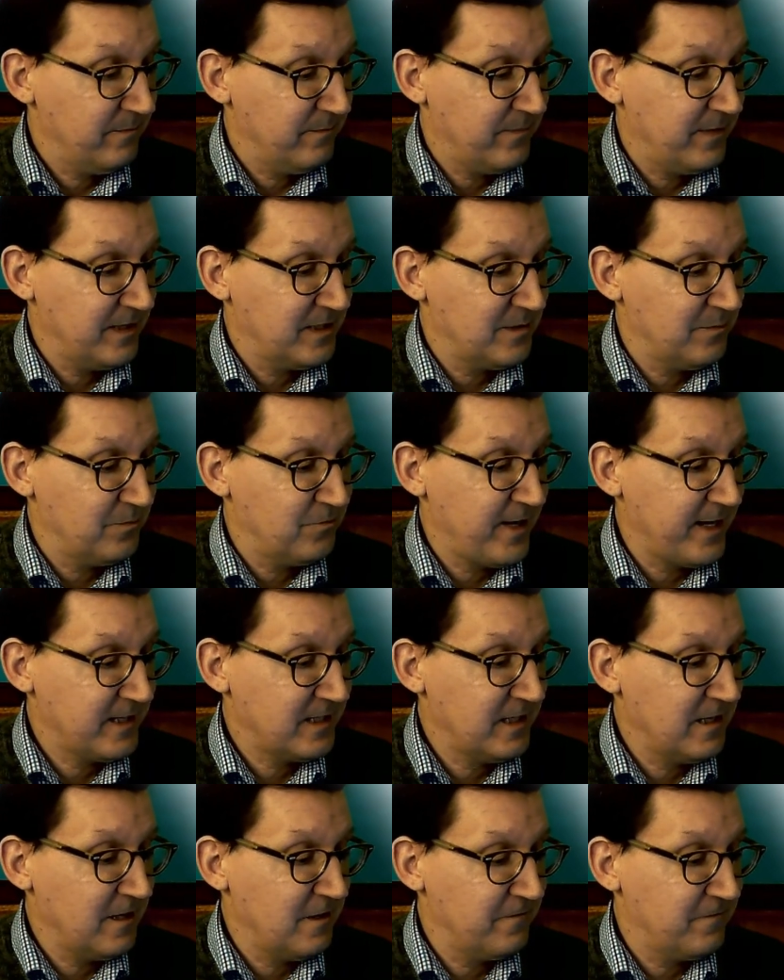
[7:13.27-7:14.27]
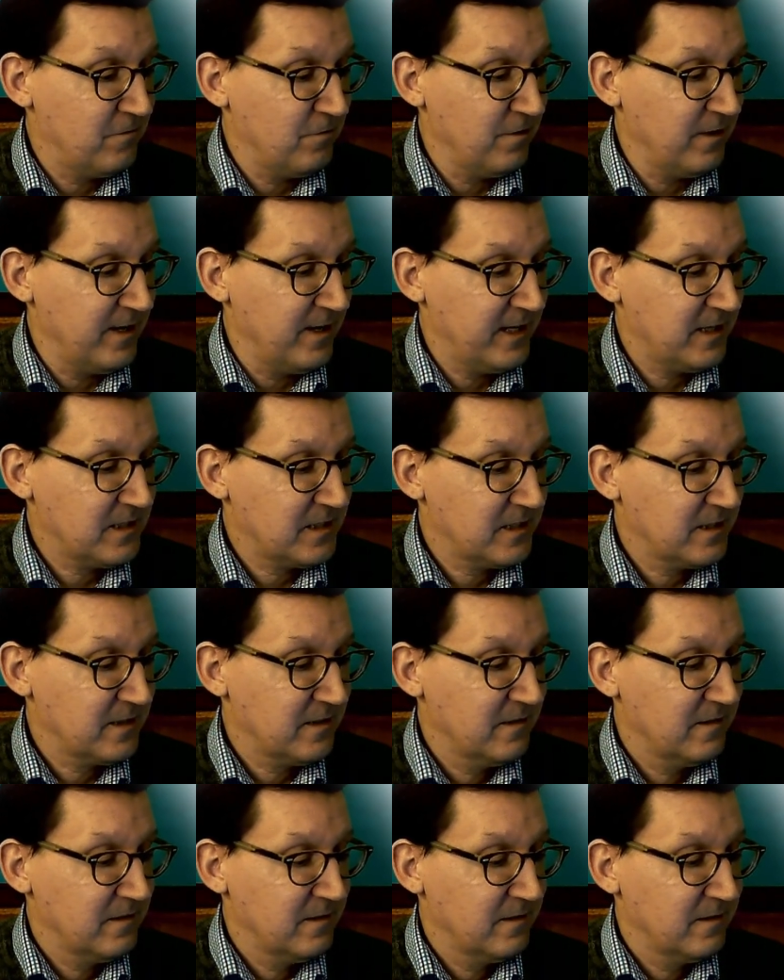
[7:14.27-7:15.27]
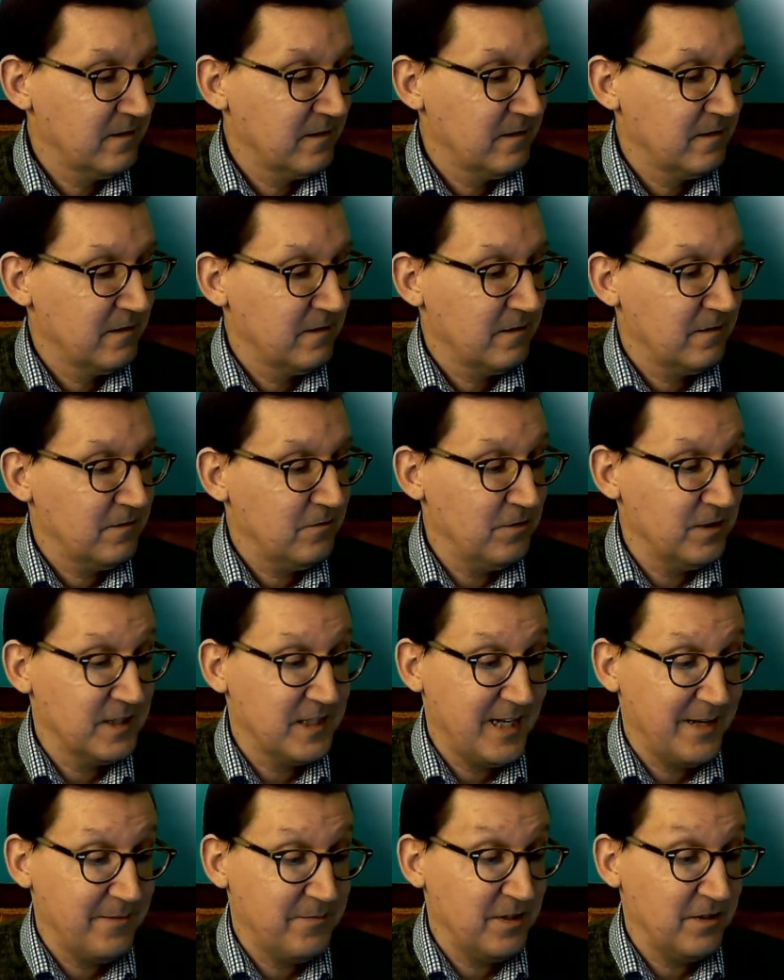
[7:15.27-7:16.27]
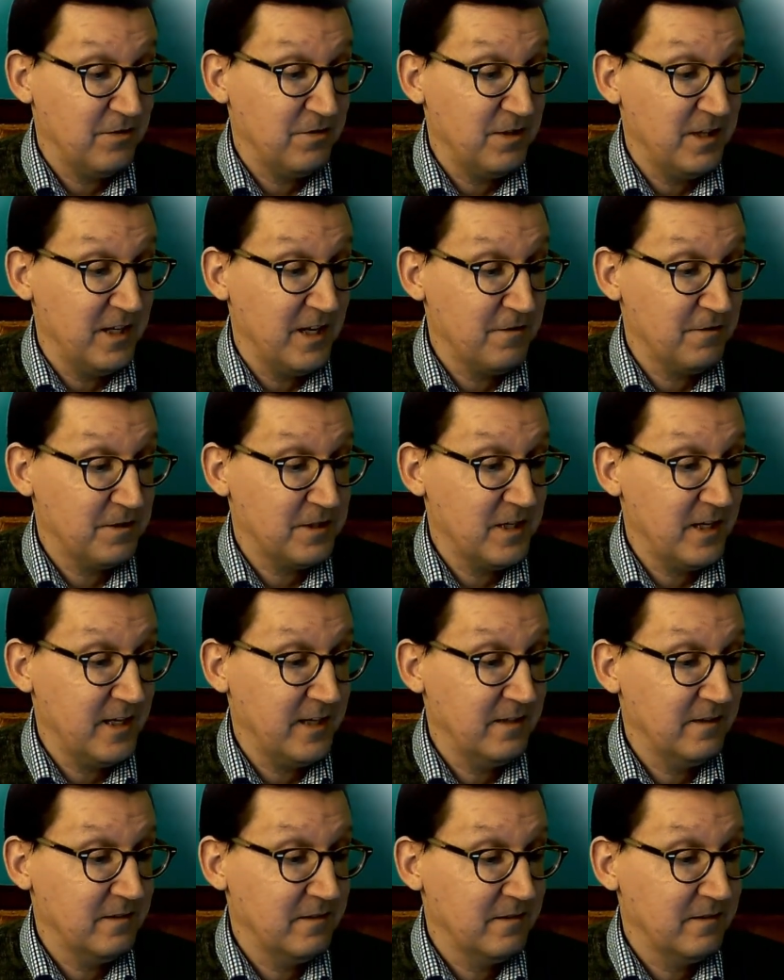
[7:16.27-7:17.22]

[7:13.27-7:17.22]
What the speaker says: by subtracting out 4x. Do the same thing to the other side.